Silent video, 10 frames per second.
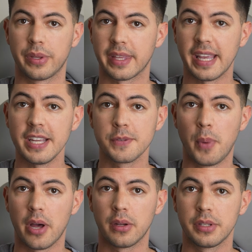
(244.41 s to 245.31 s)
With the case
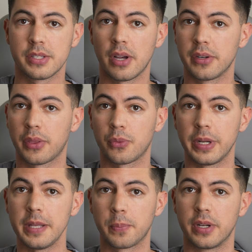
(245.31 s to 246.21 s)
modeled, it's onto
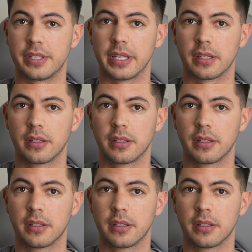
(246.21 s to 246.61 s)
3D printing.